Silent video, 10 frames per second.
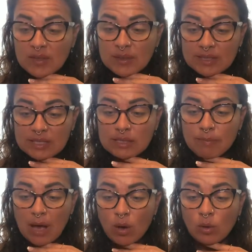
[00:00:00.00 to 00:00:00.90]
This is
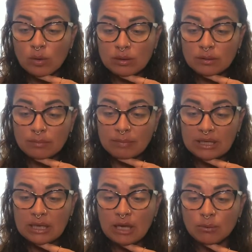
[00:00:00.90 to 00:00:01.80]
about
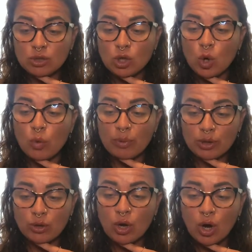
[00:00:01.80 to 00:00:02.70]
being able to
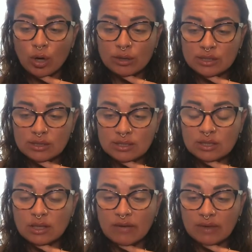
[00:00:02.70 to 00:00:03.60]
open your heart
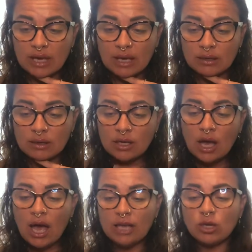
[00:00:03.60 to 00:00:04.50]
to love again.
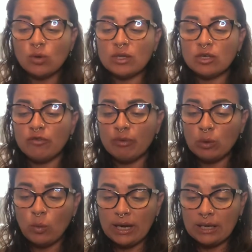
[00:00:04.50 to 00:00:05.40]
I know that you've
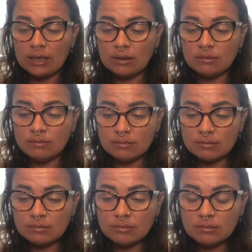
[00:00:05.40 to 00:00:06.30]
been waiting.
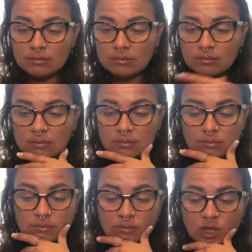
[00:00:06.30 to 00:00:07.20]

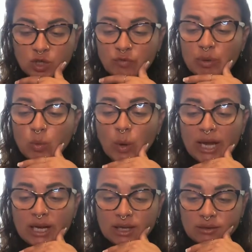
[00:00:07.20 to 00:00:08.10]
You've been
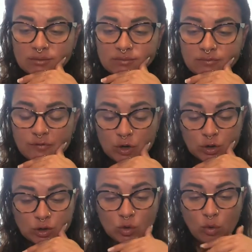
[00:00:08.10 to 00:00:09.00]
waiting for
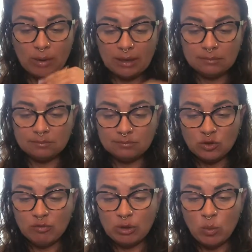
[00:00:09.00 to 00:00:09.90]
your soulmate.
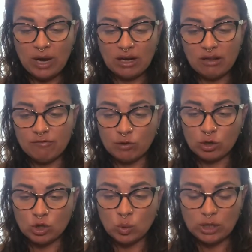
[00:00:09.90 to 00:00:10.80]
You've been waiting for
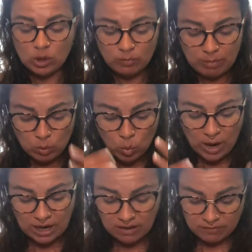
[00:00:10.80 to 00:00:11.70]
your twin. You've been
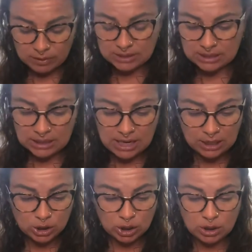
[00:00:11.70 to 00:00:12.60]
waiting for this
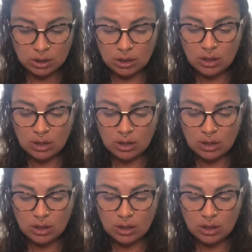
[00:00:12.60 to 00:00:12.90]
connection.